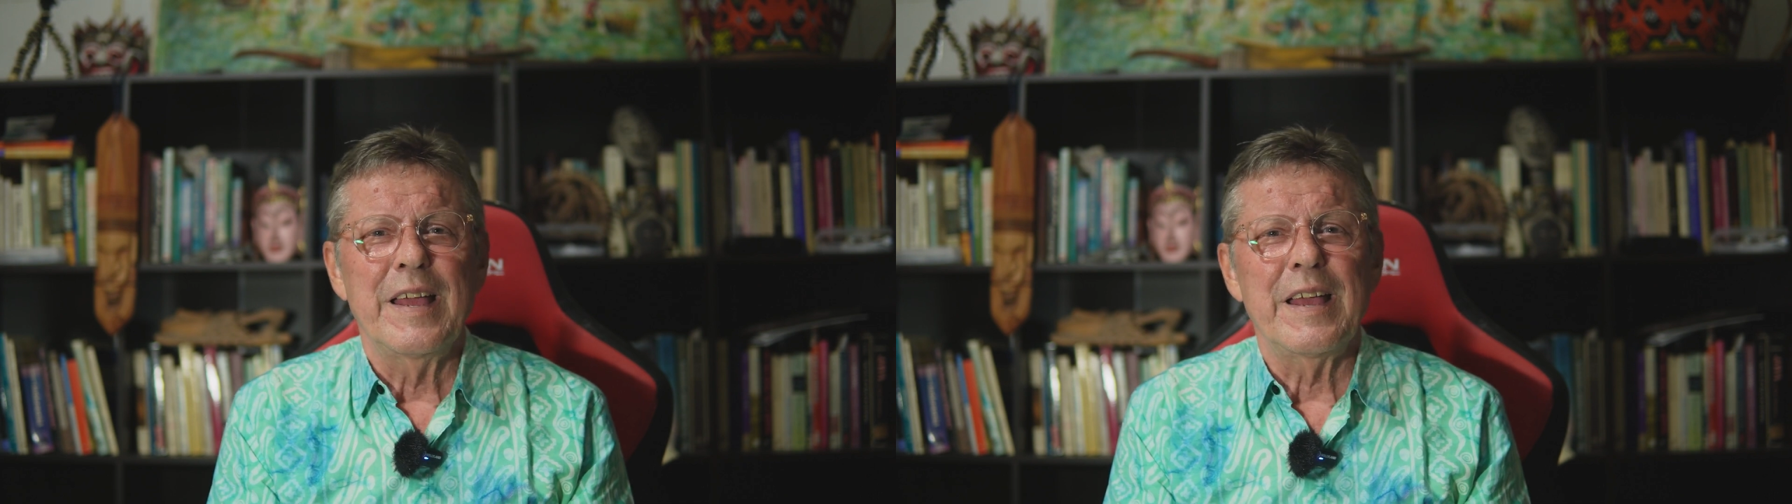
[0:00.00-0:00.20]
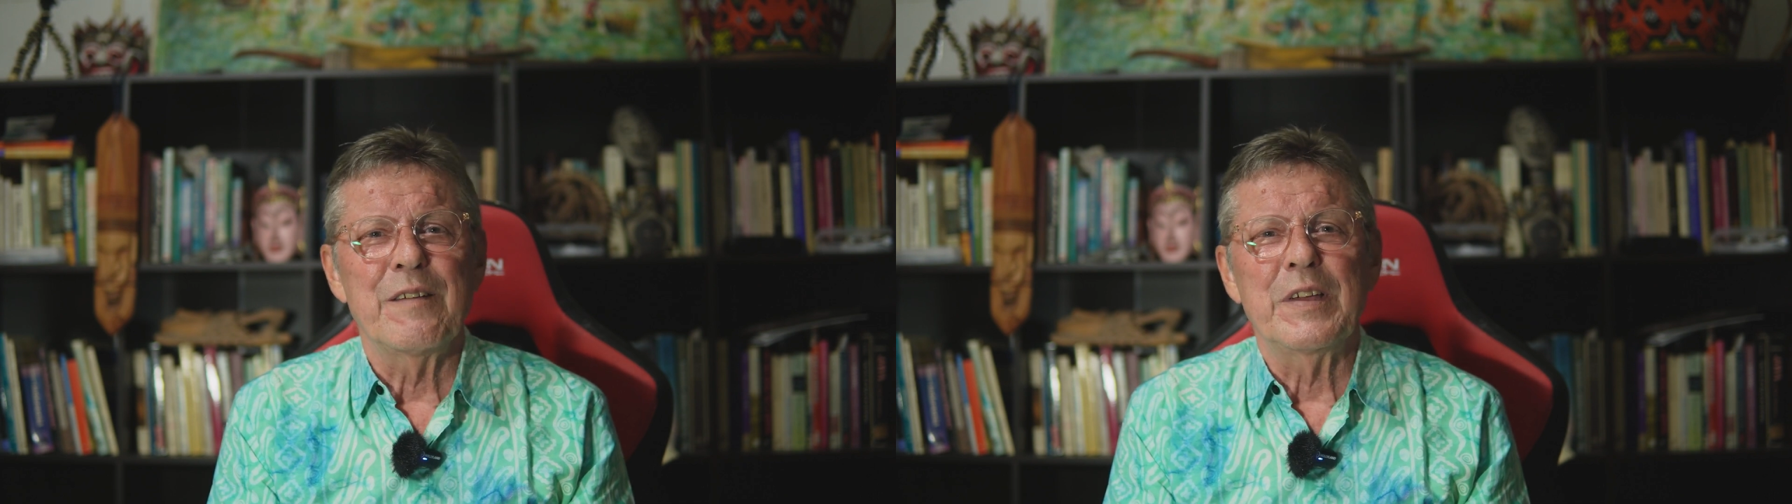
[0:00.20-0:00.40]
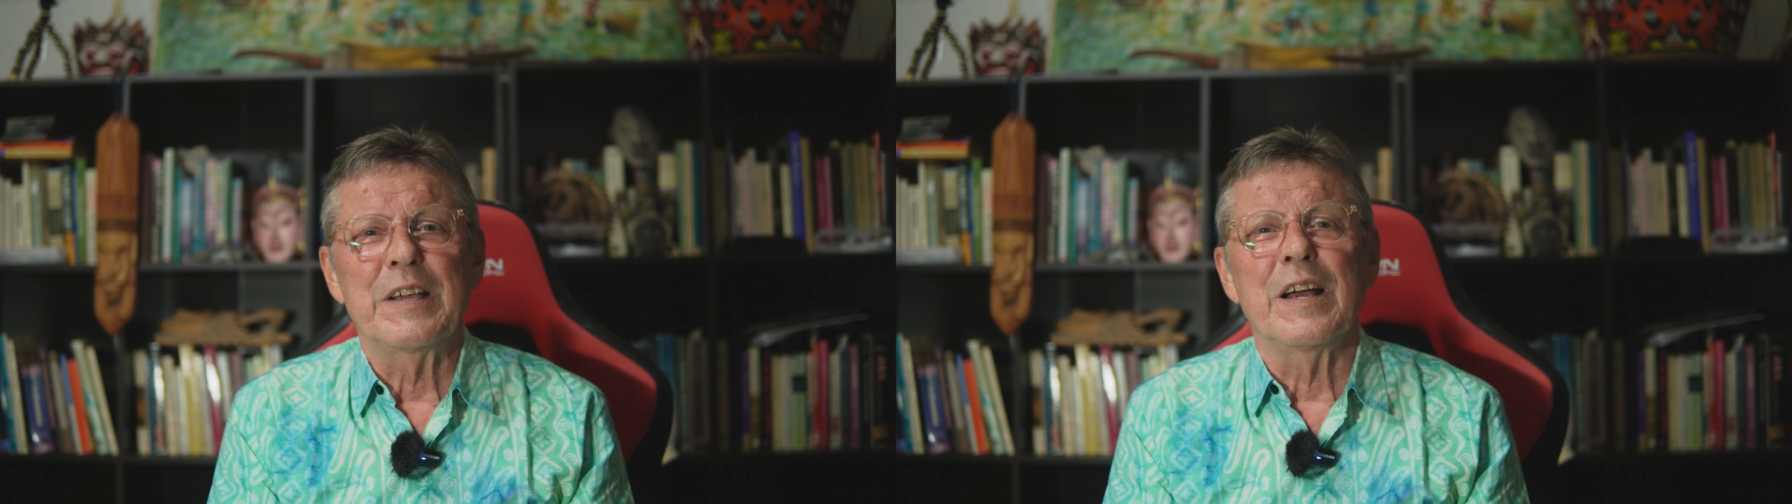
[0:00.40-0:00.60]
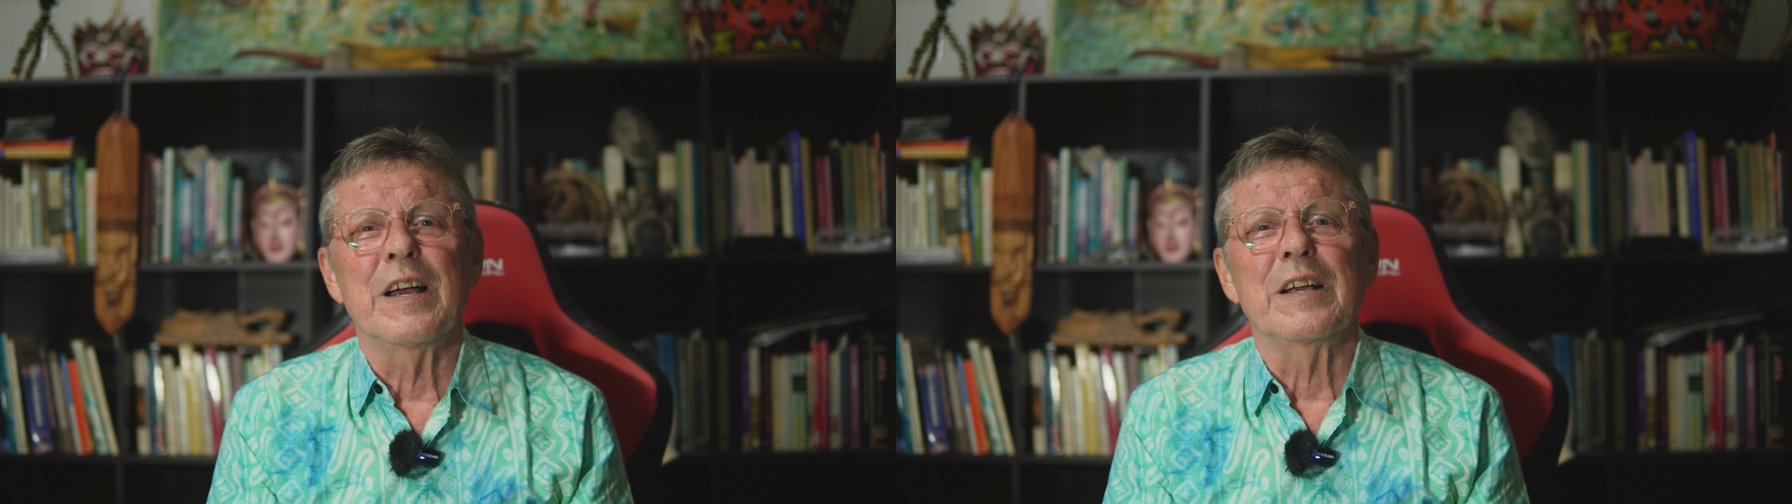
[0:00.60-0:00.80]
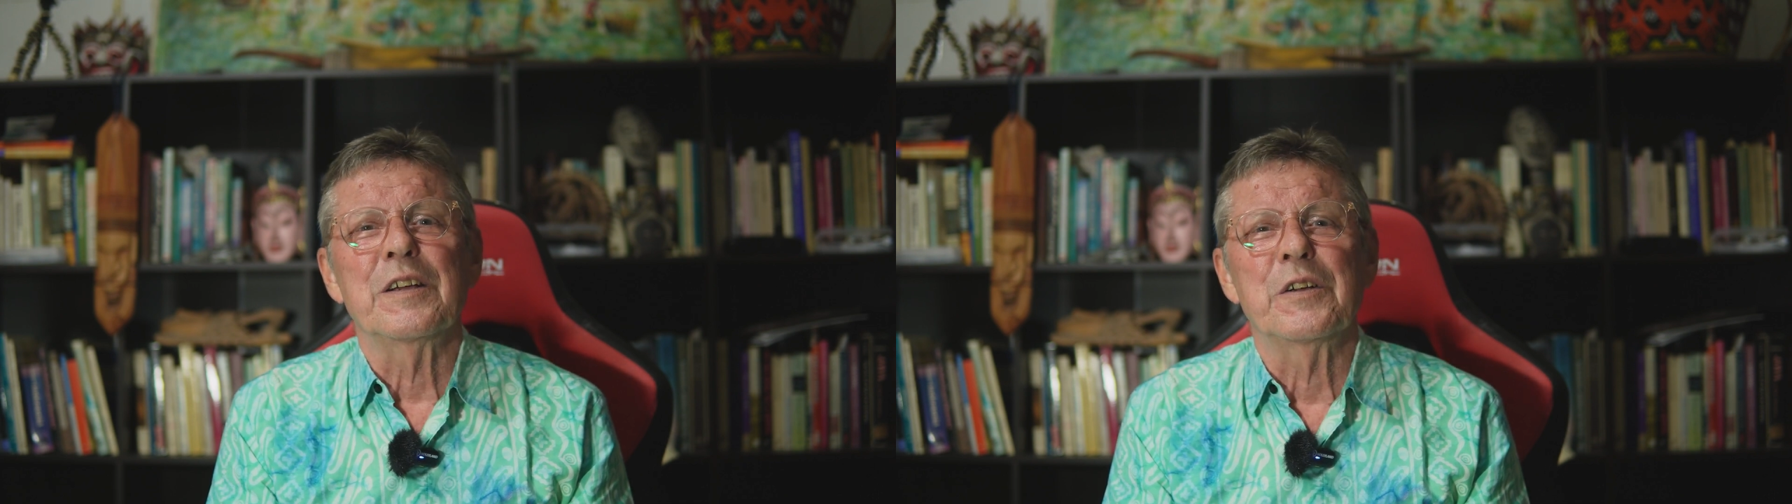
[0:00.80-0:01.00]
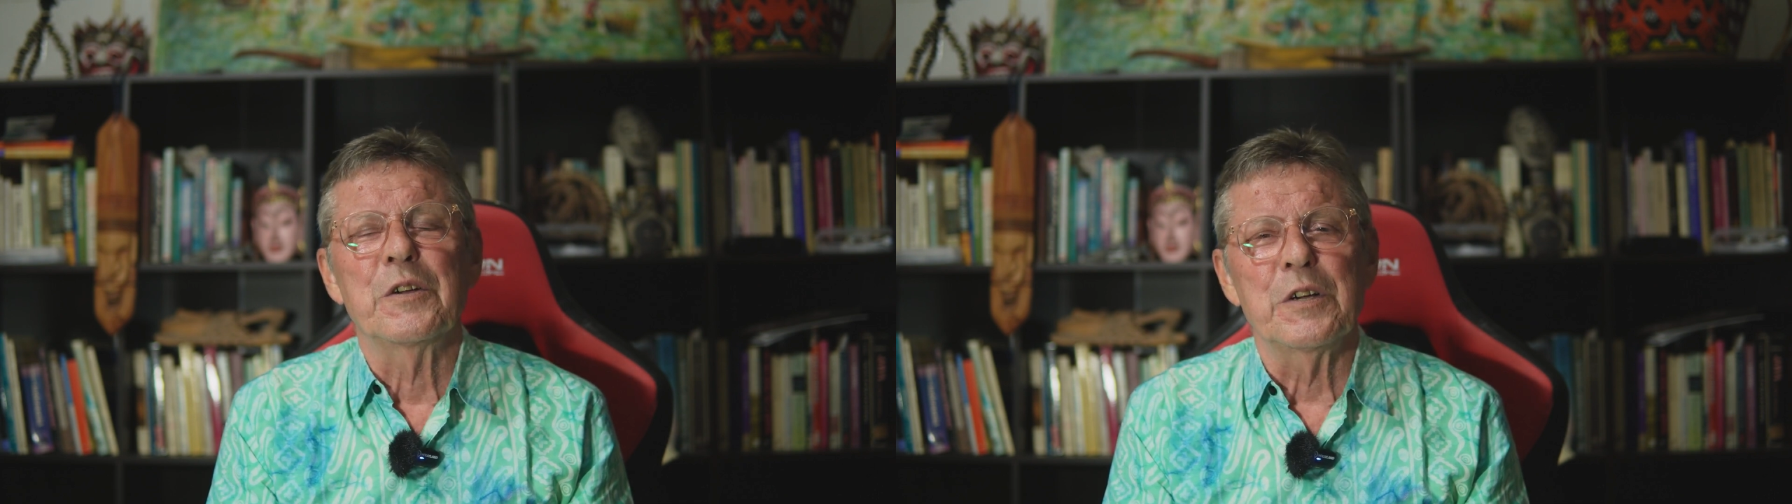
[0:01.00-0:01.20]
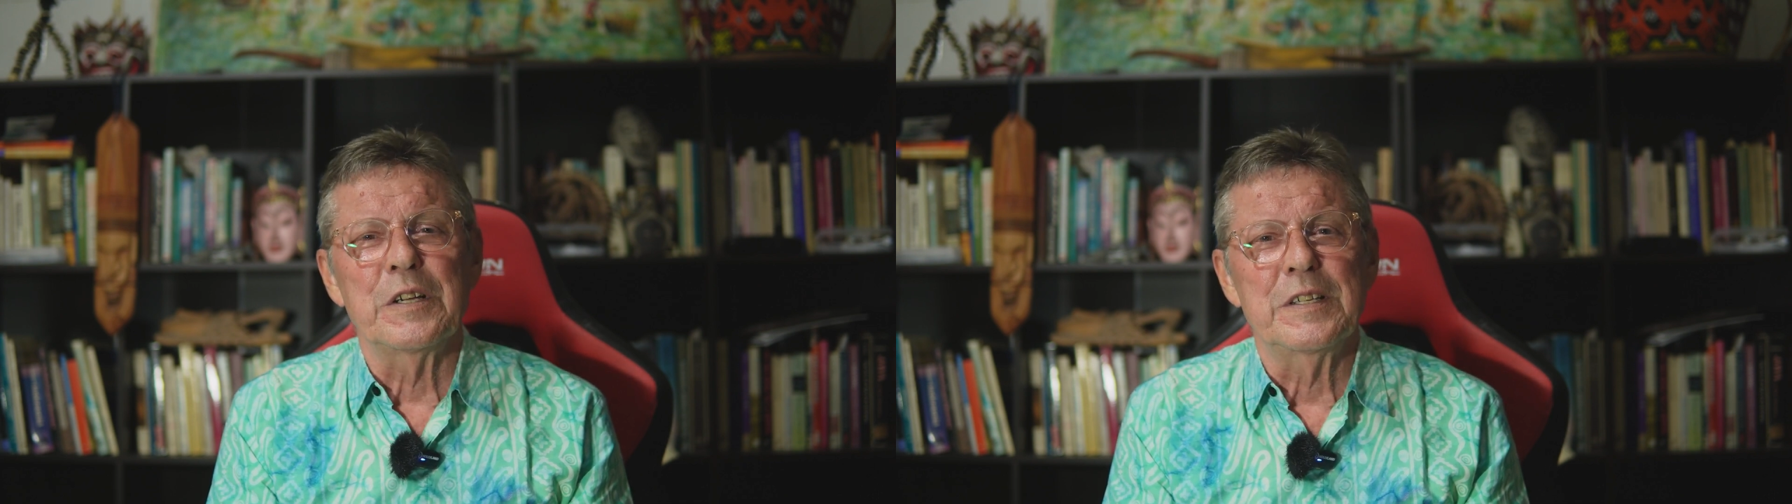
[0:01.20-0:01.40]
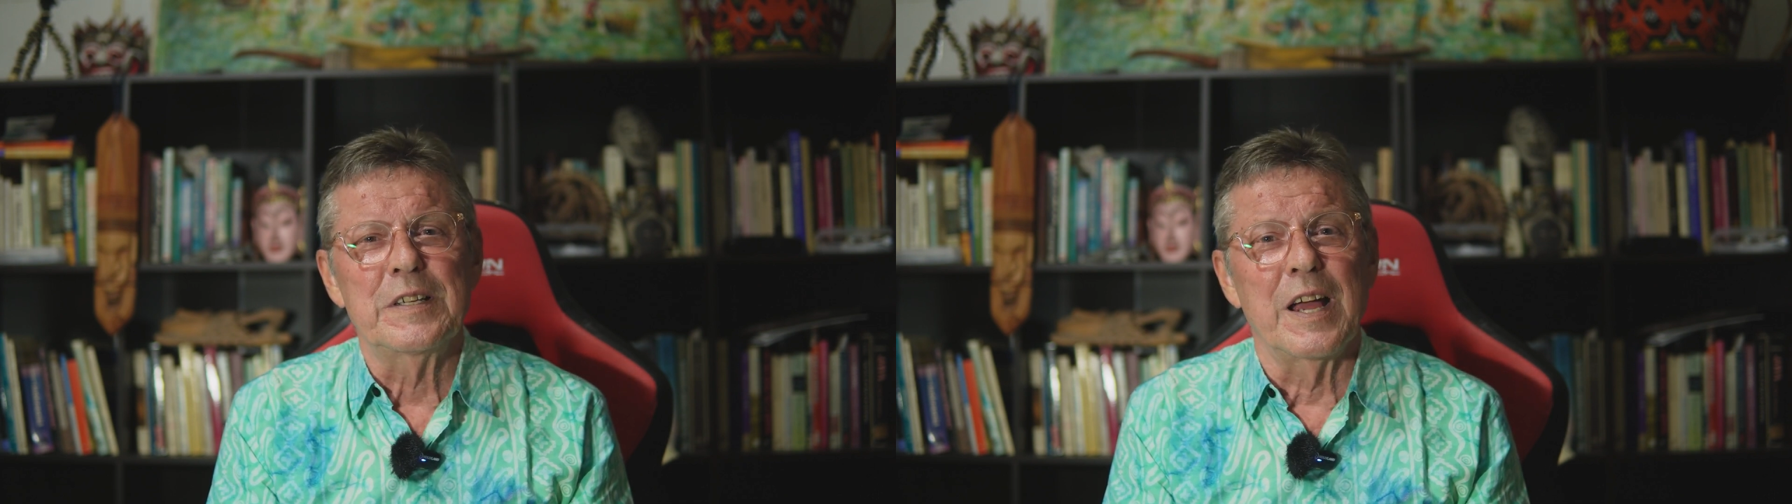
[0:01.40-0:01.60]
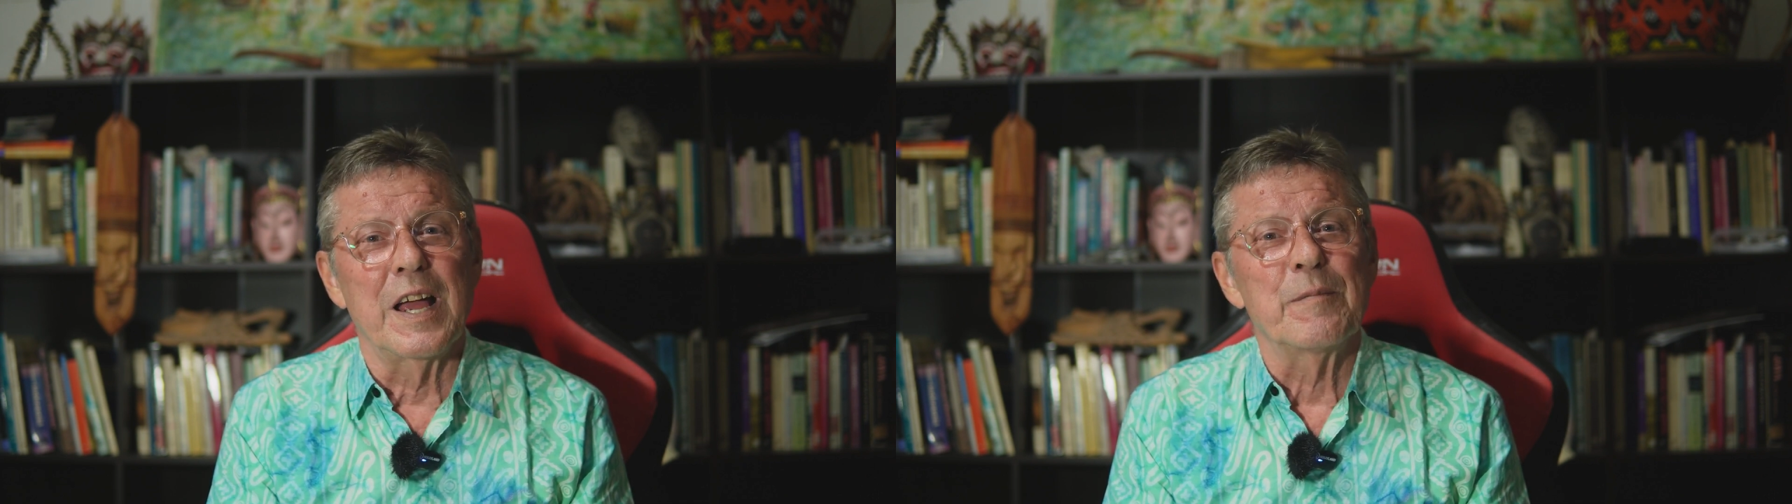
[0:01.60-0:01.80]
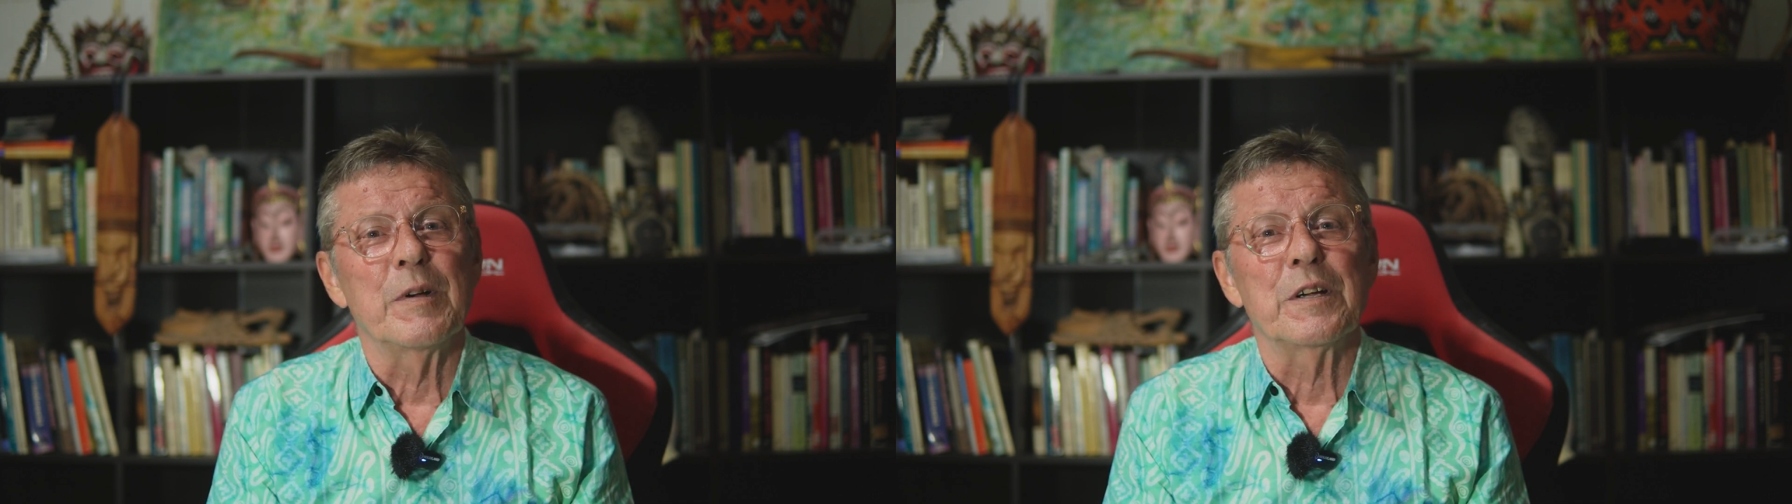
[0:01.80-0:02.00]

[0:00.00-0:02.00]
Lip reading: having a good time,